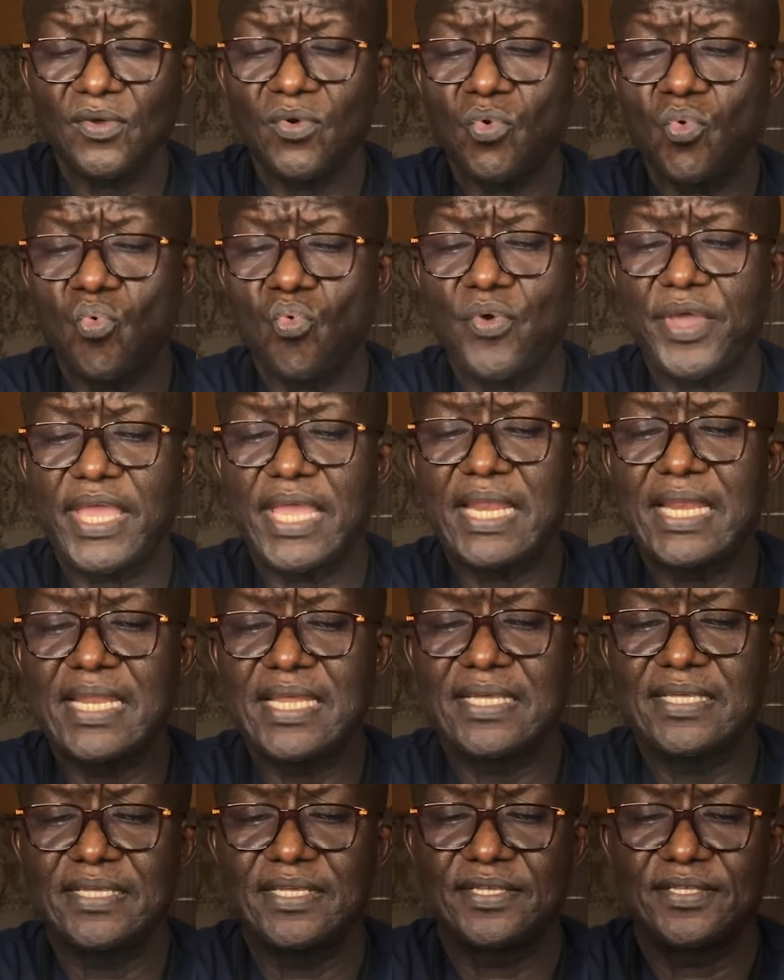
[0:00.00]
will
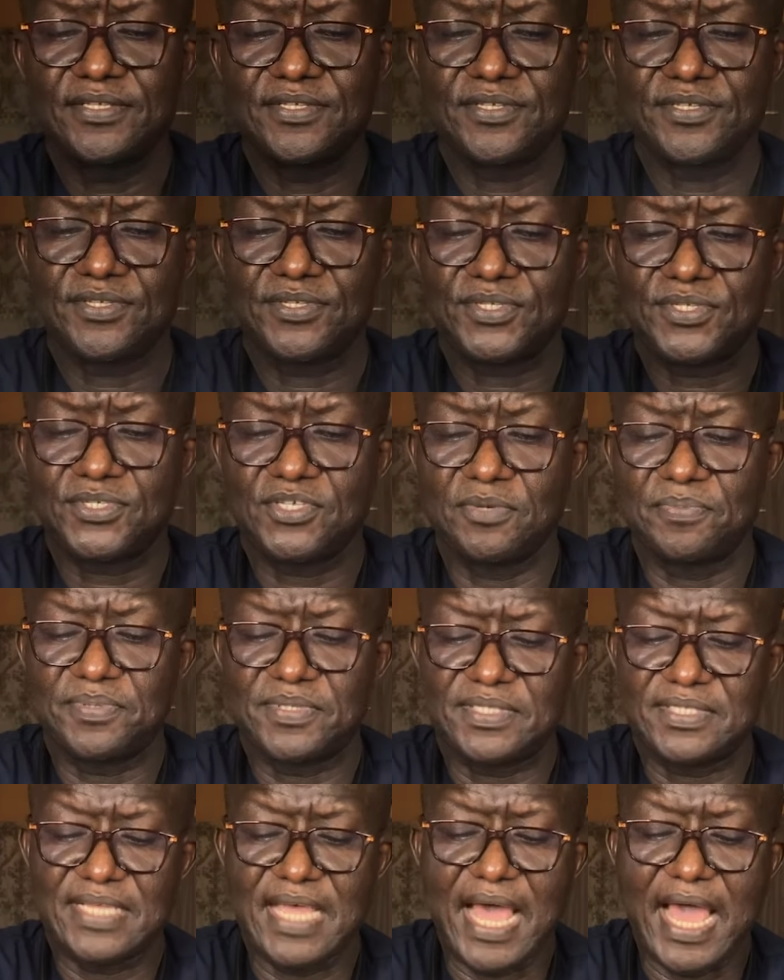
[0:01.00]

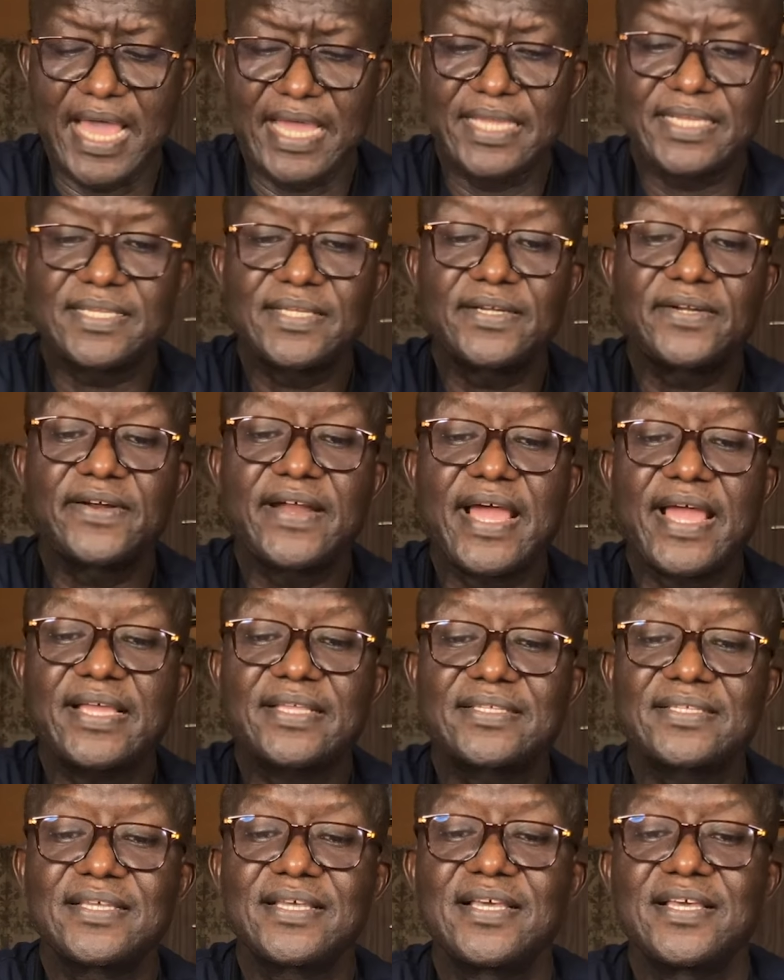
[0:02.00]
subside, all
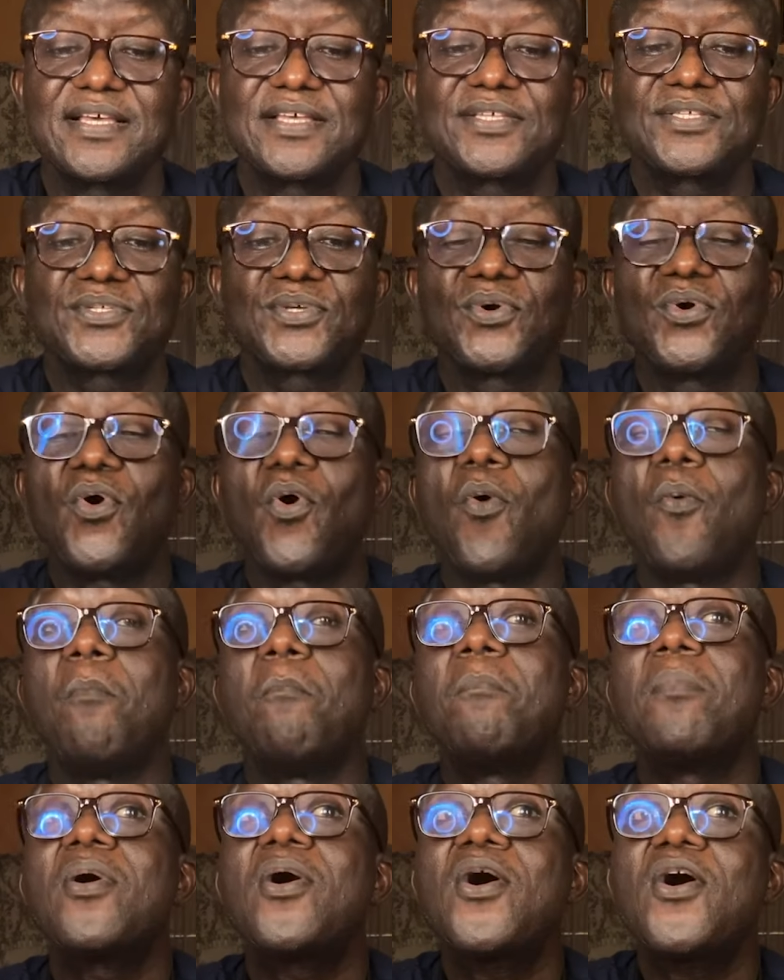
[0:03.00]
right? So
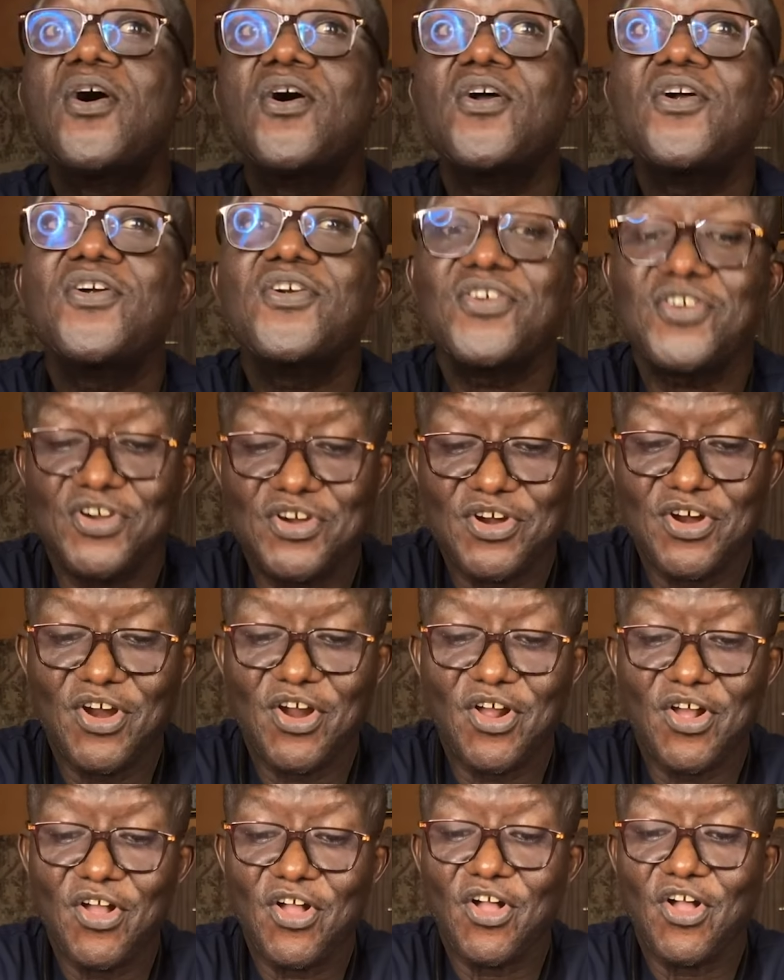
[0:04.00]
more
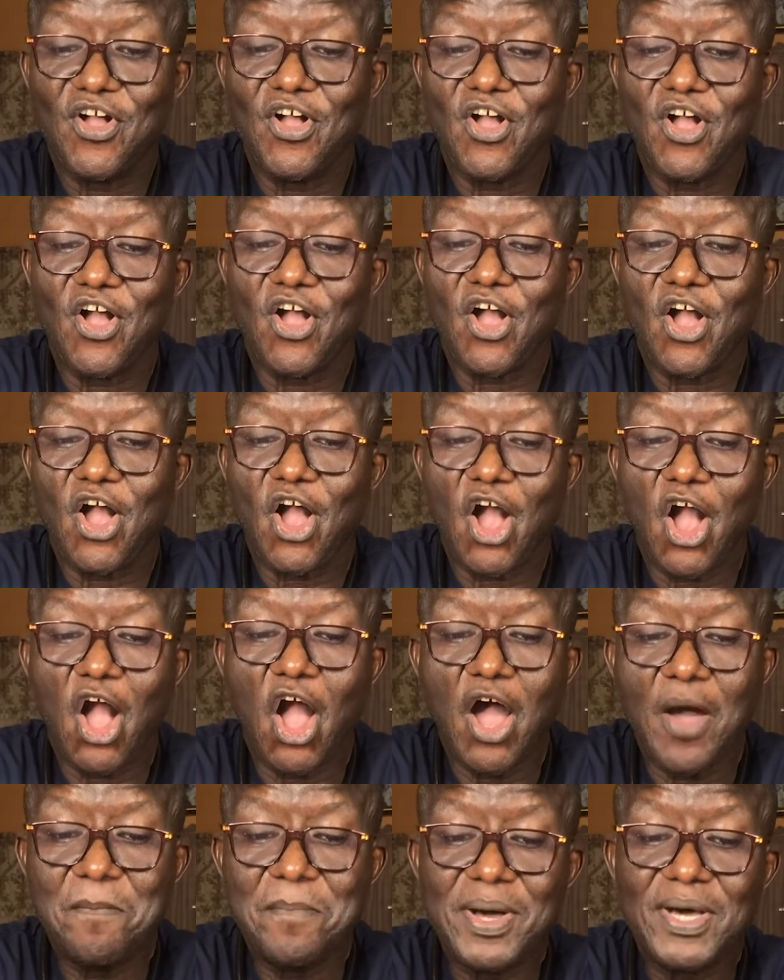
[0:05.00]

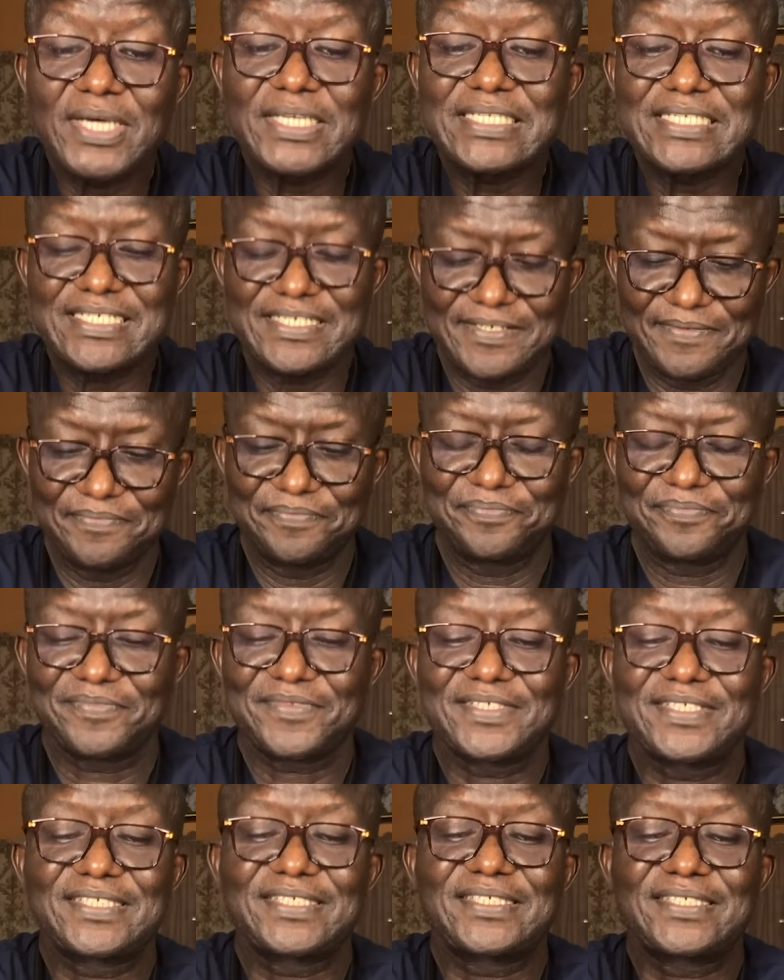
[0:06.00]
common
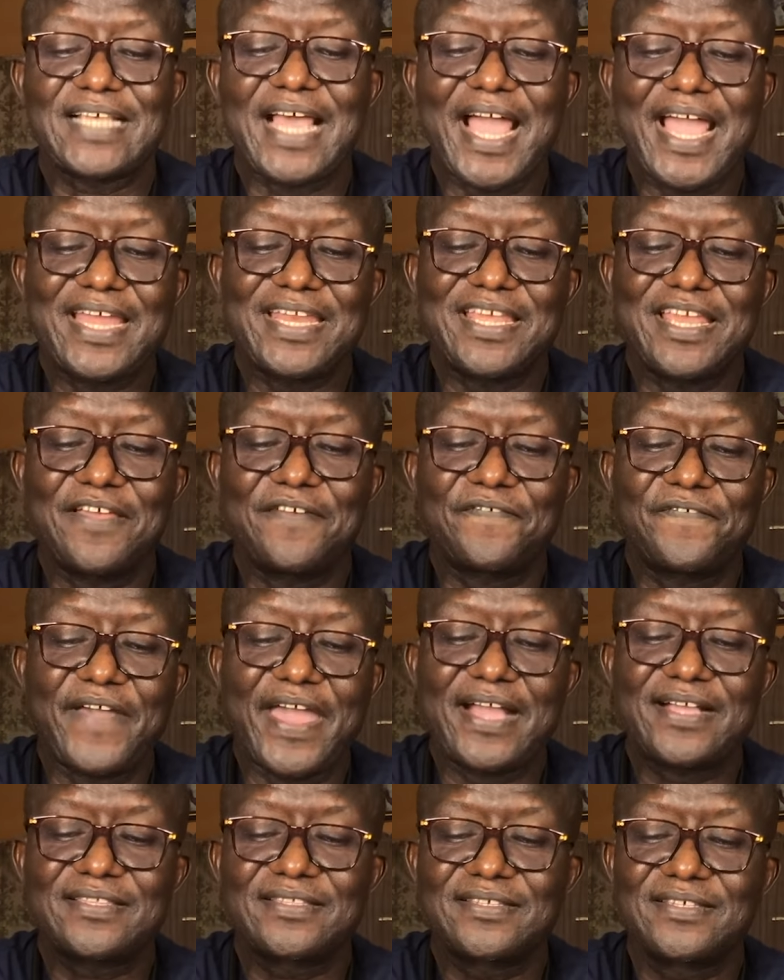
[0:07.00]
side
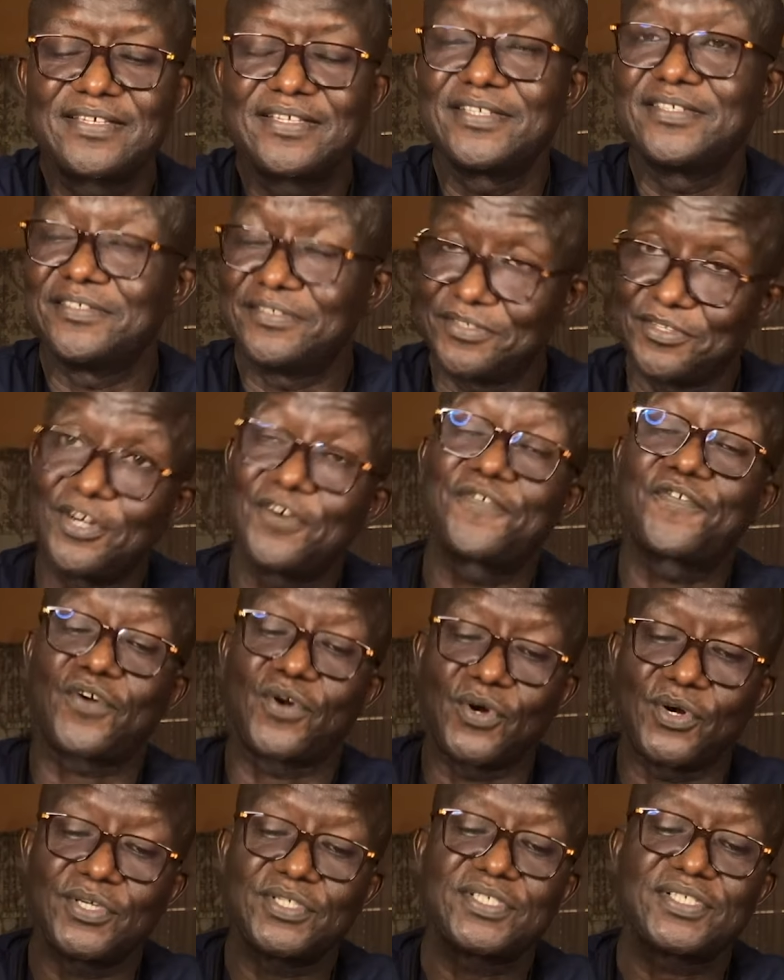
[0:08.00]
effect, of
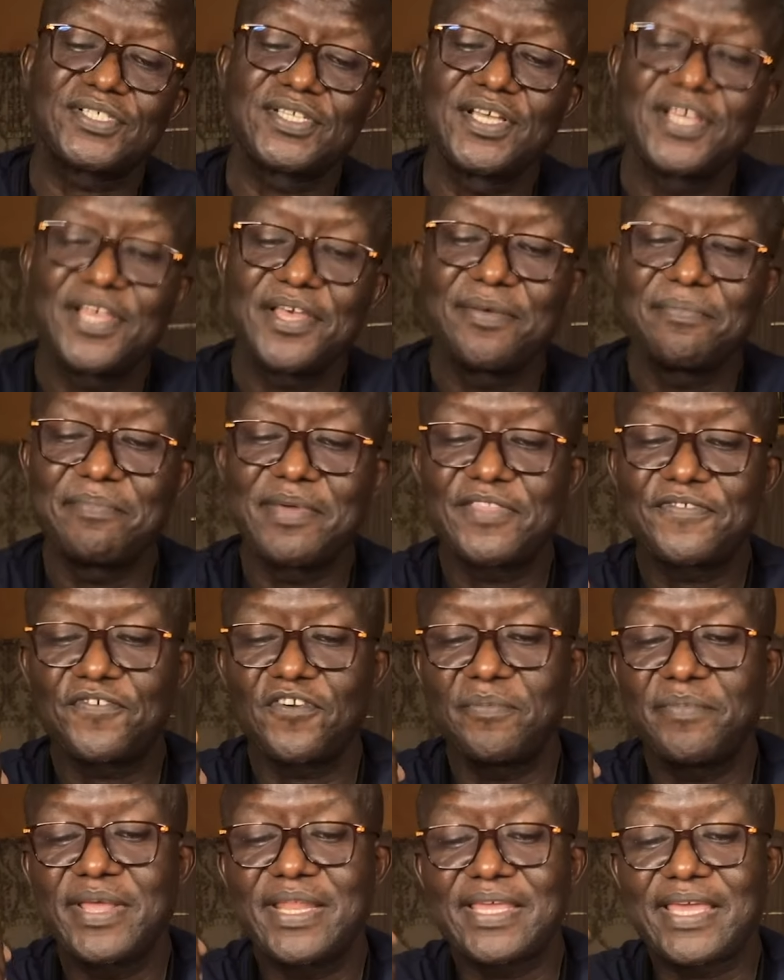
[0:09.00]
course,
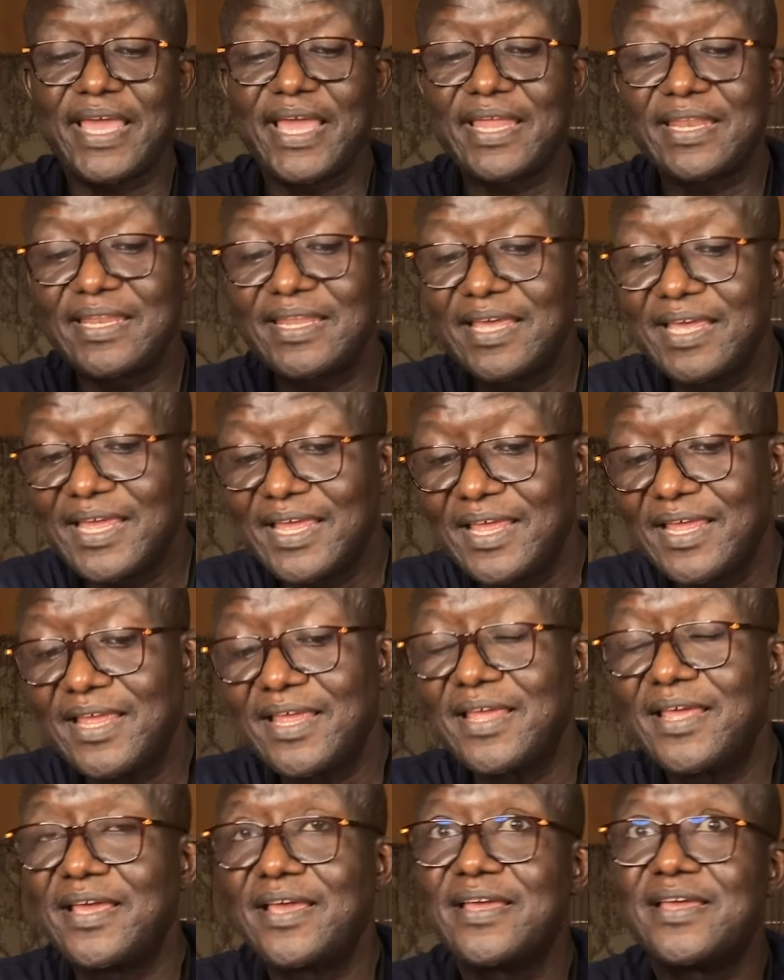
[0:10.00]
metformin can
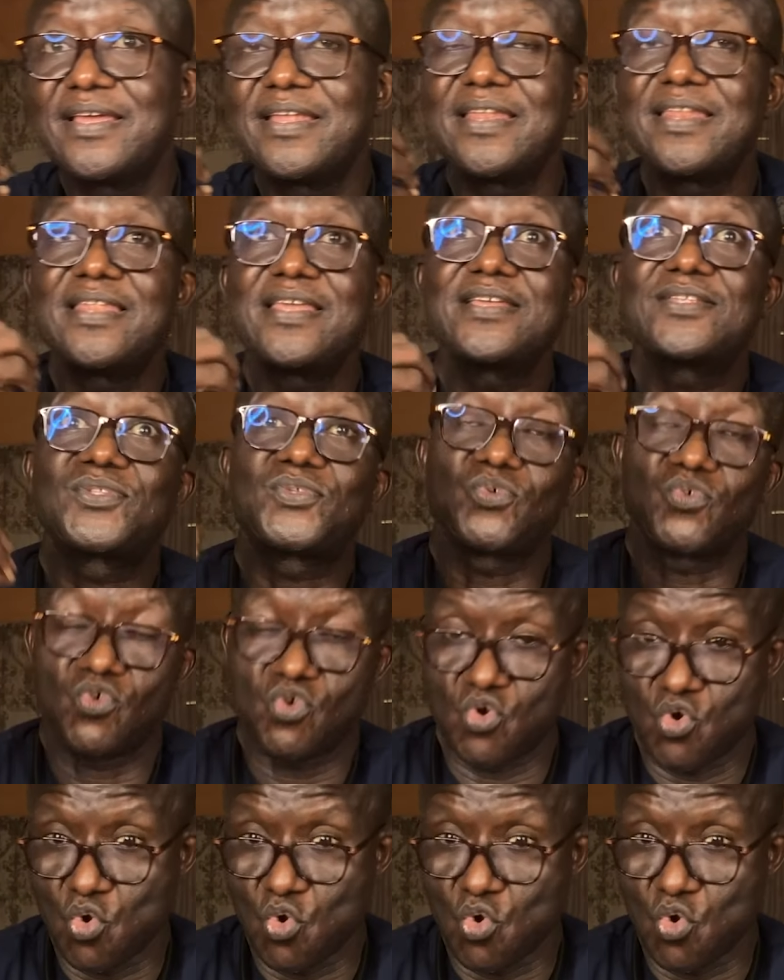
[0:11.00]
lead to